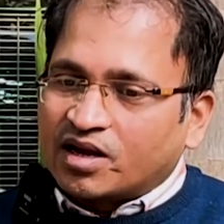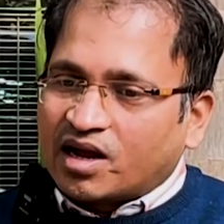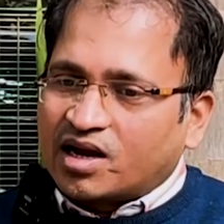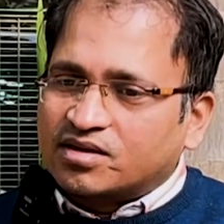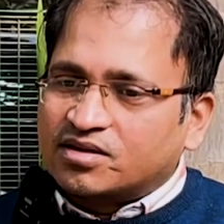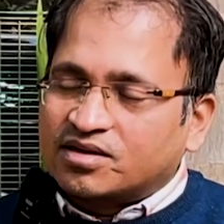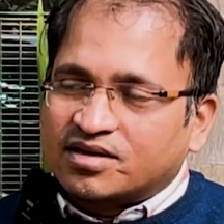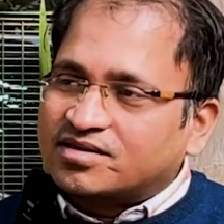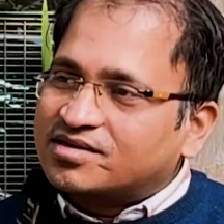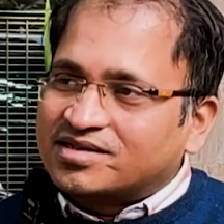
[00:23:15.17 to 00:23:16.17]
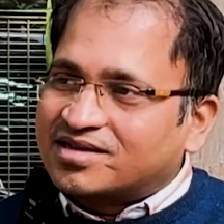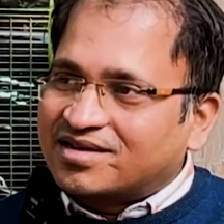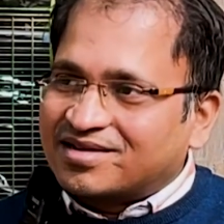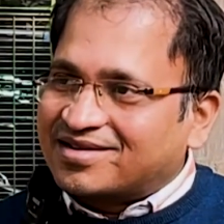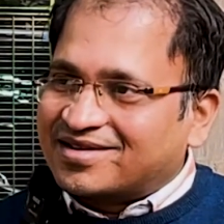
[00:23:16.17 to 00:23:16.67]
and the results
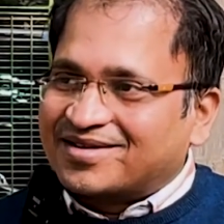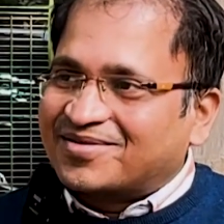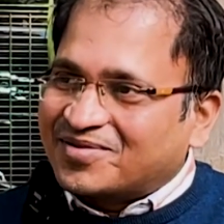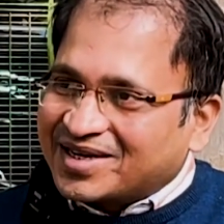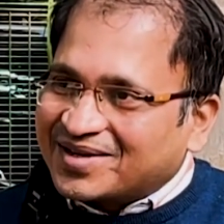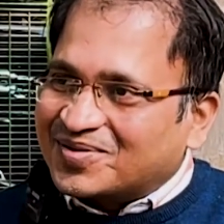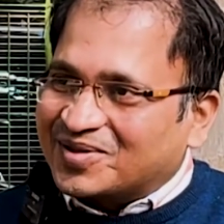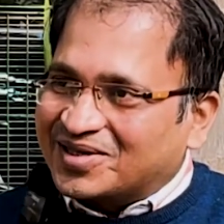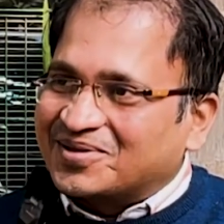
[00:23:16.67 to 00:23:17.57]
are very good.